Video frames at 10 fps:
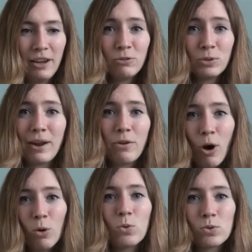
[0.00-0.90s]
I fall down
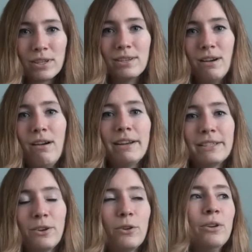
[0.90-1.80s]
holes and die,
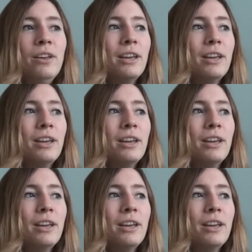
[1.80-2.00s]
so